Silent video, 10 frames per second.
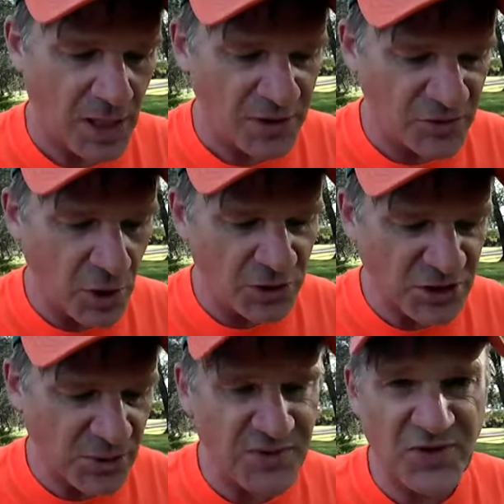So
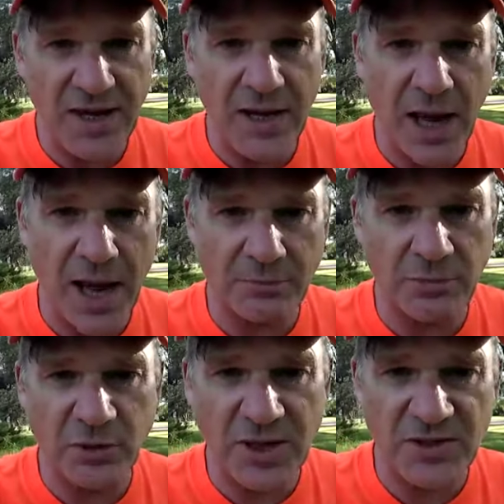she was saying, um,
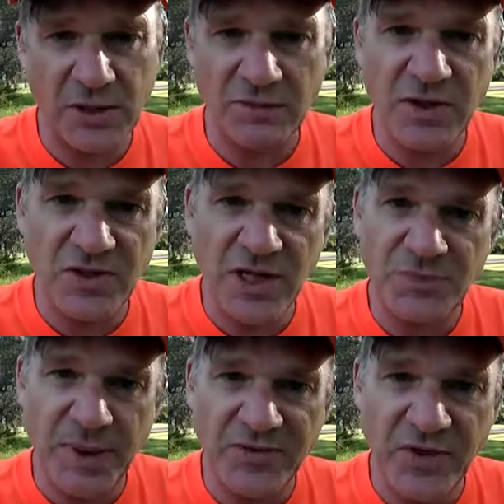the rest of the universe, it's
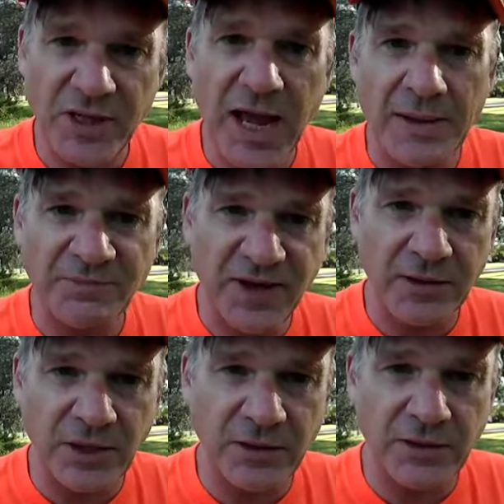basically, I'm
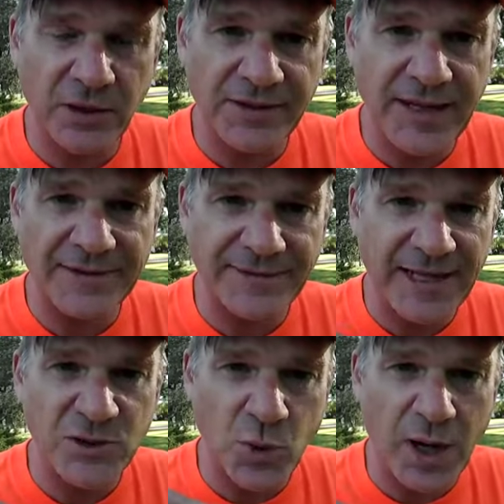look, look, at that,
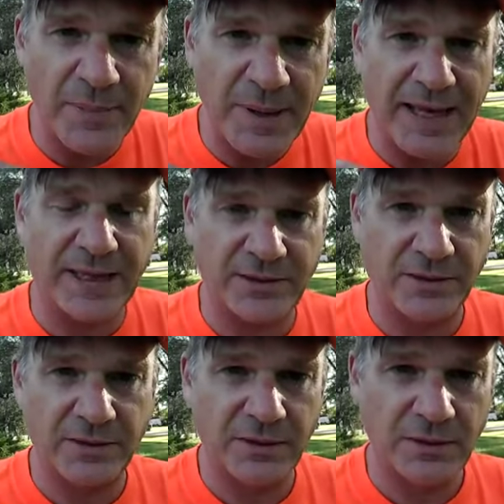that's where I'm headed.
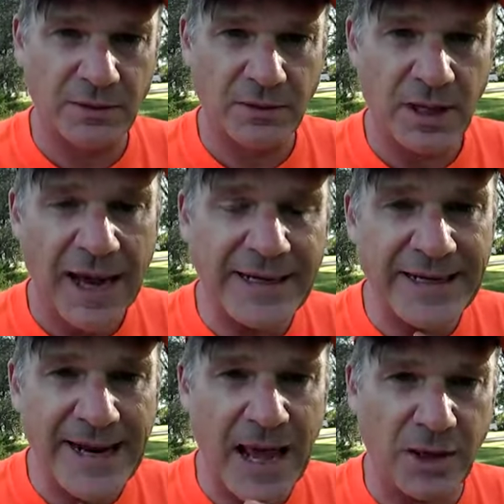I
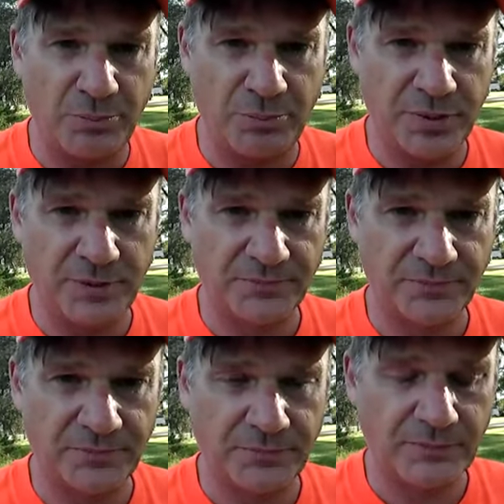need help.
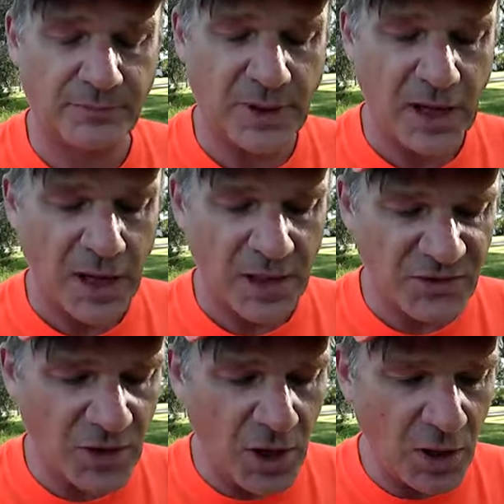
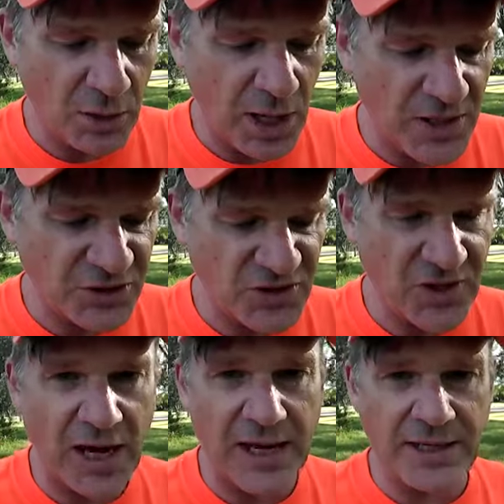So uh, she
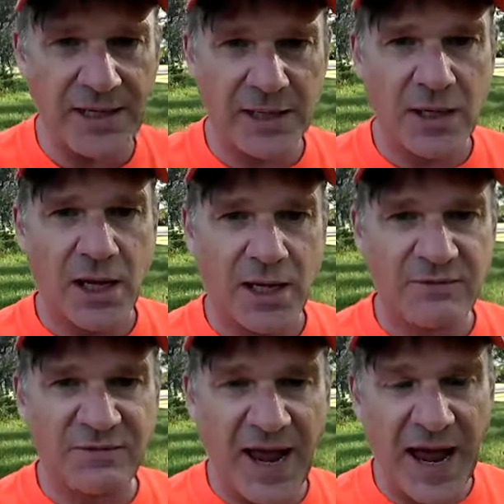said, I need
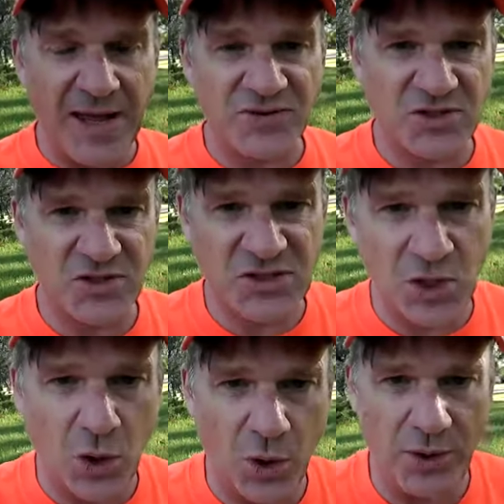advanced
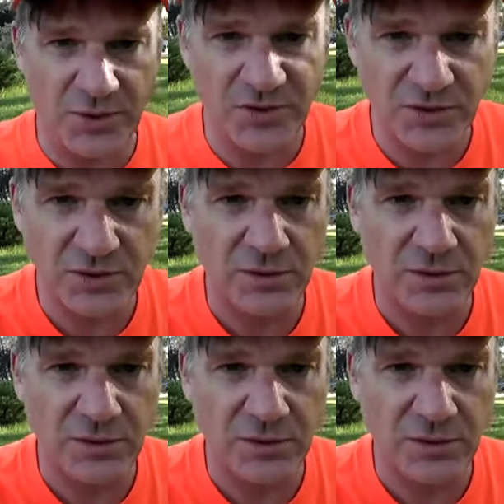souls